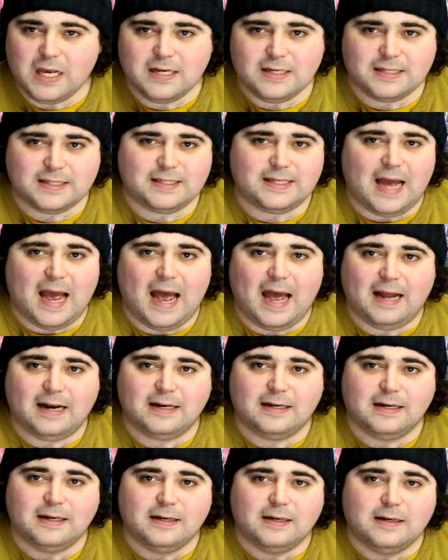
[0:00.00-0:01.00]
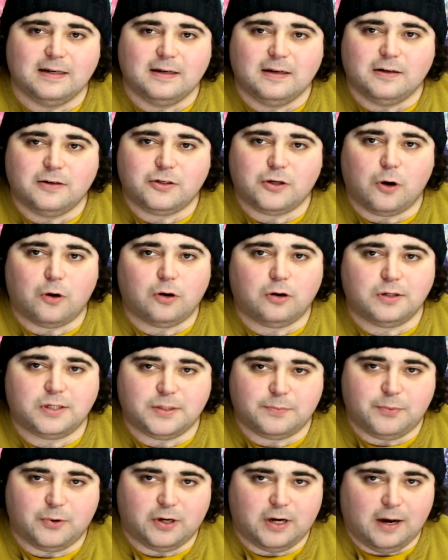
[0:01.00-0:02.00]
stat total
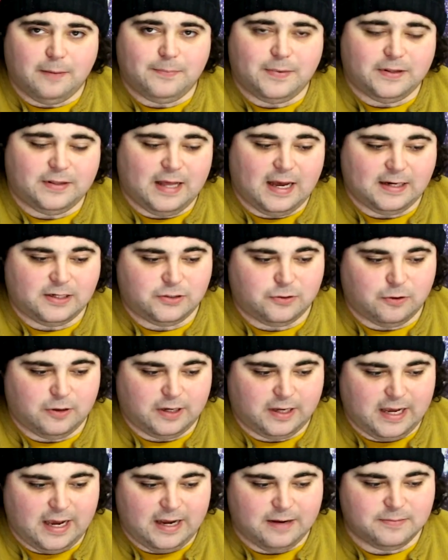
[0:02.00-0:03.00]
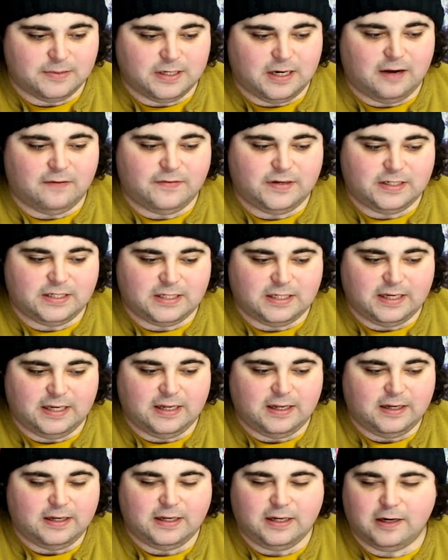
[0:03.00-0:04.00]
to put up in that short of games. And
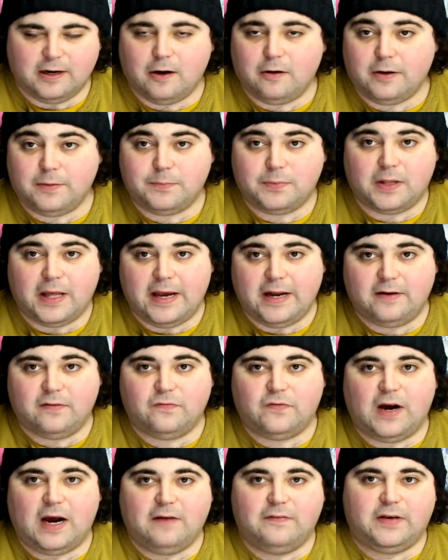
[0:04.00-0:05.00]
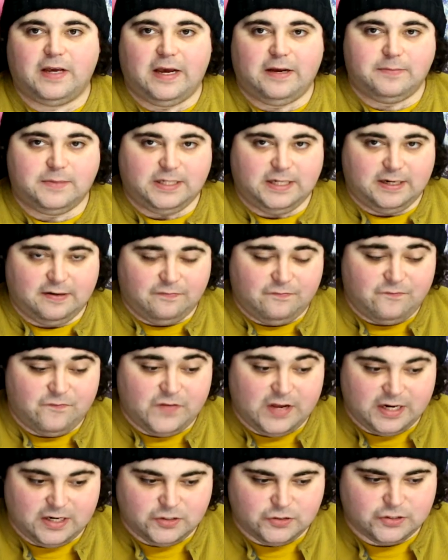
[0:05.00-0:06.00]
obviously, he played in 5 games. He didn't
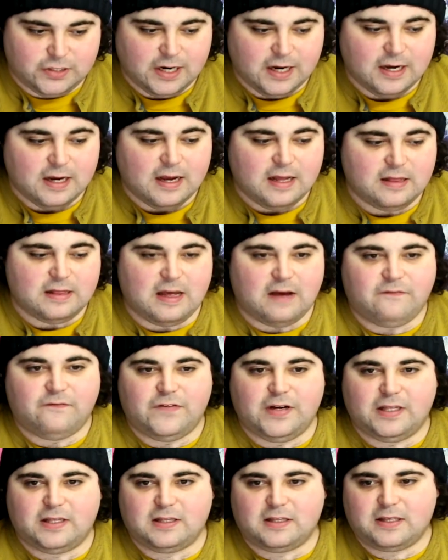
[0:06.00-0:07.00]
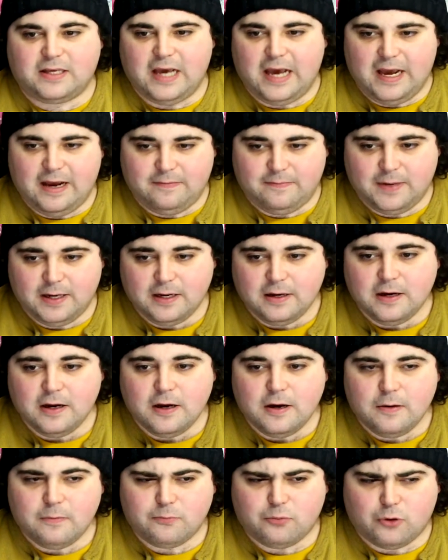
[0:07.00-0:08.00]
finish that 5th game,
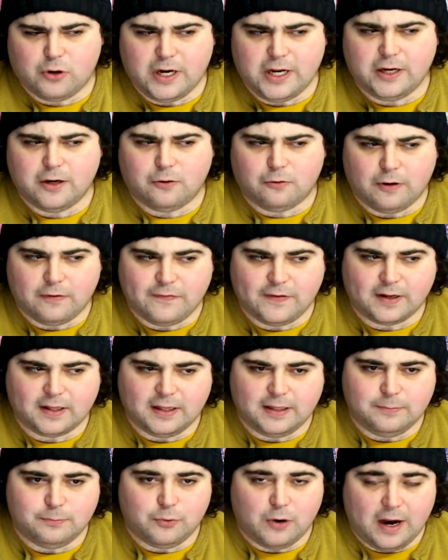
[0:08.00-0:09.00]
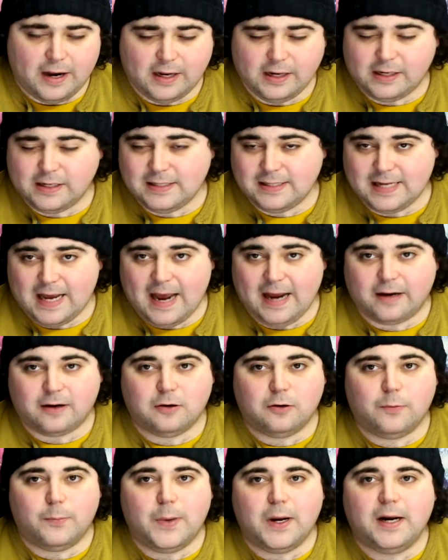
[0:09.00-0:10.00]
pretty horrifically breaking his
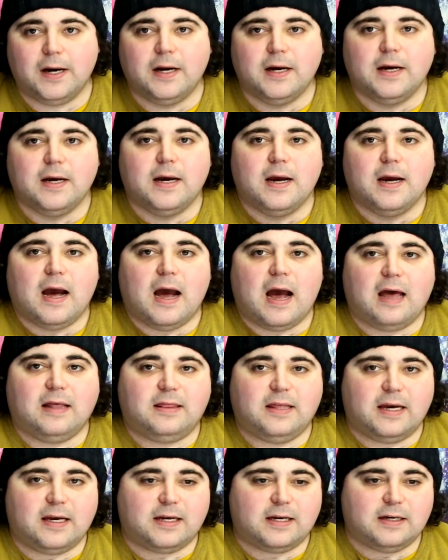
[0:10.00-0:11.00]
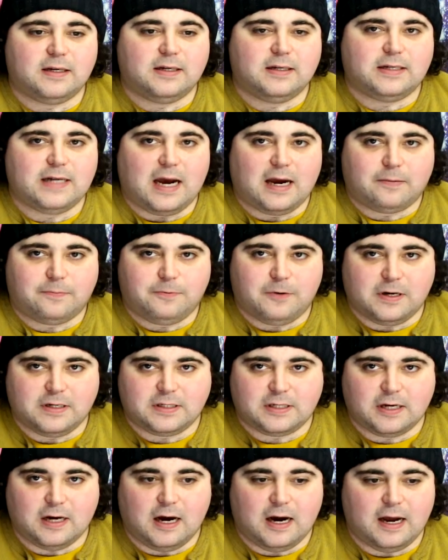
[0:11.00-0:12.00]
ankle. But I think Dak
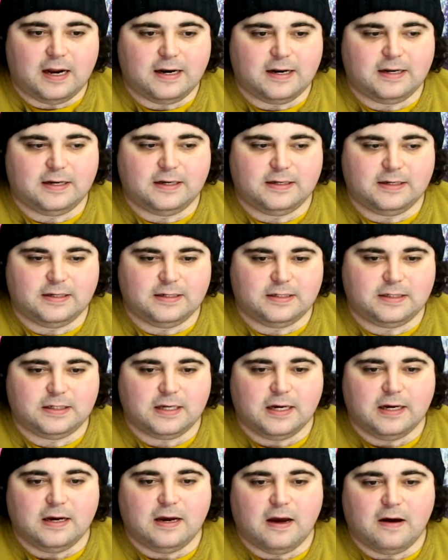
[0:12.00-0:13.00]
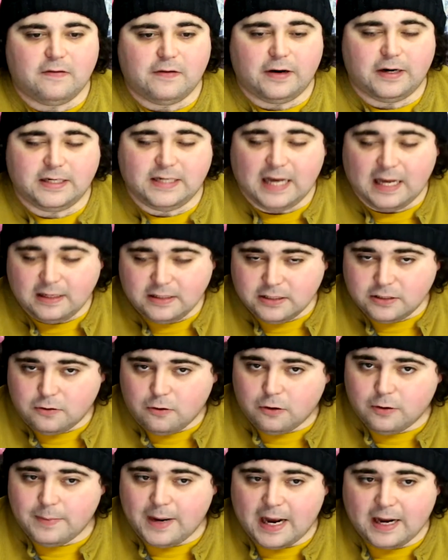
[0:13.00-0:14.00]
Prescott is a very talented
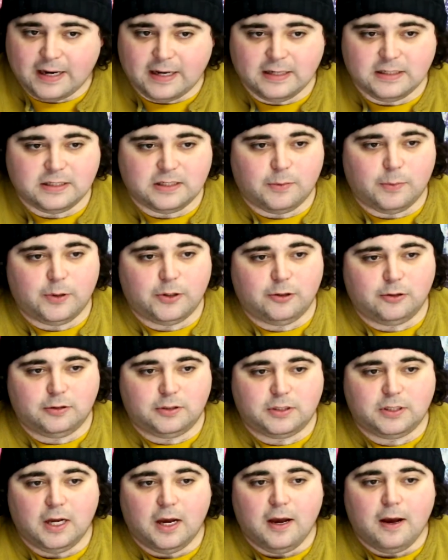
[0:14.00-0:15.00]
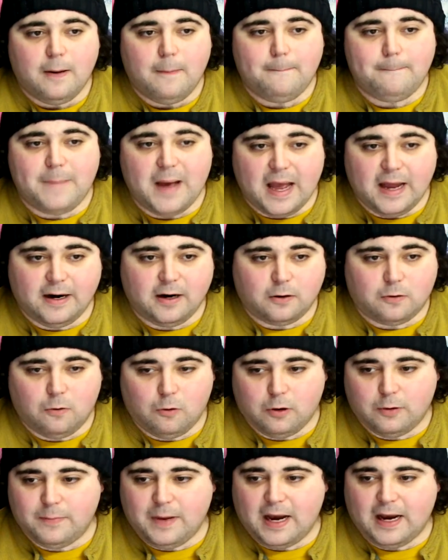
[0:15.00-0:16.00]
quarterback and someone who's been a
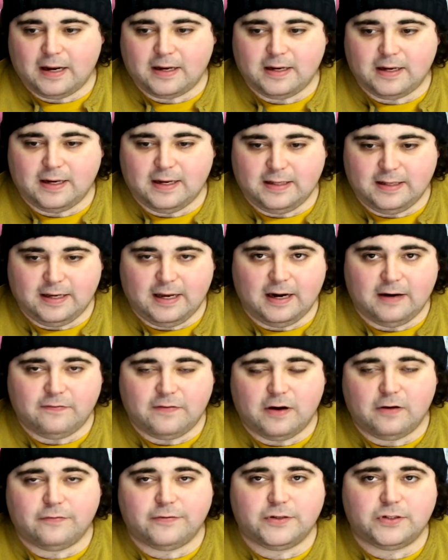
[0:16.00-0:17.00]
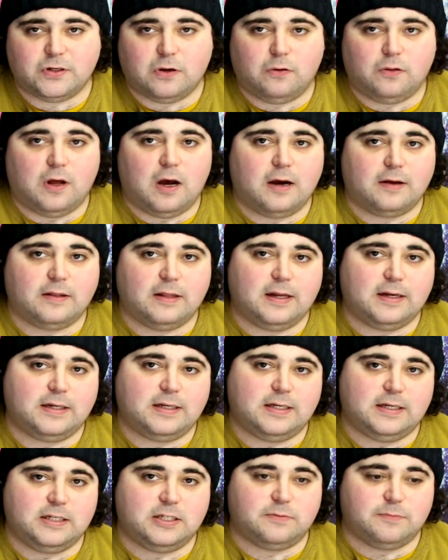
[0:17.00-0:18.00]
quarterback in the NFL for so long that
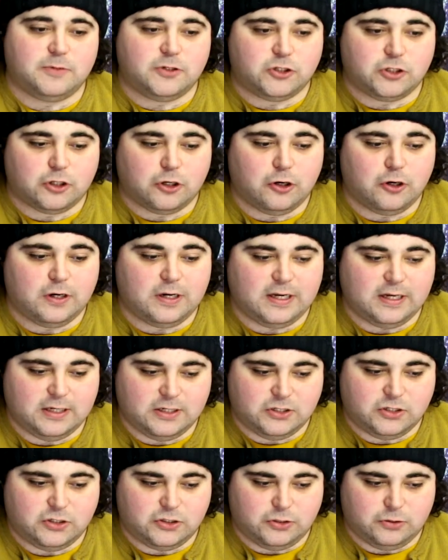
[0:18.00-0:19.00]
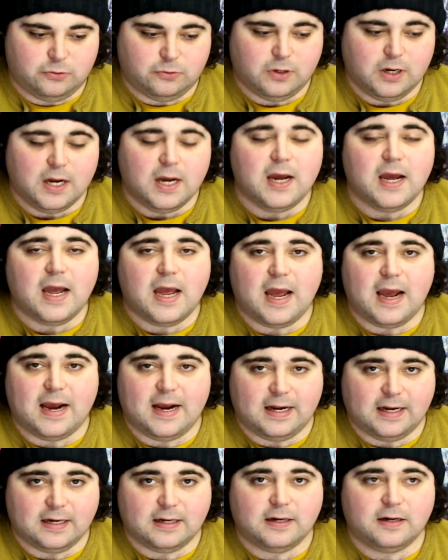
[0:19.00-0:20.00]
he's matured into
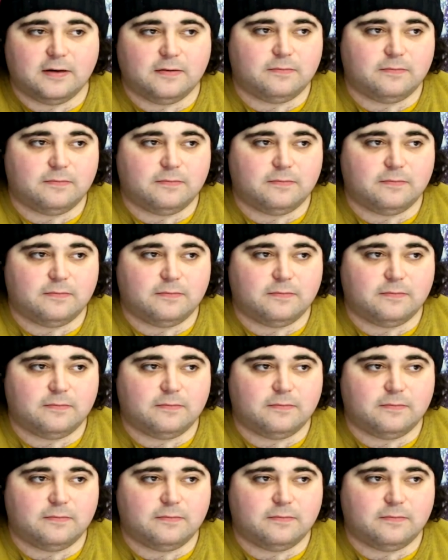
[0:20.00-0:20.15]
a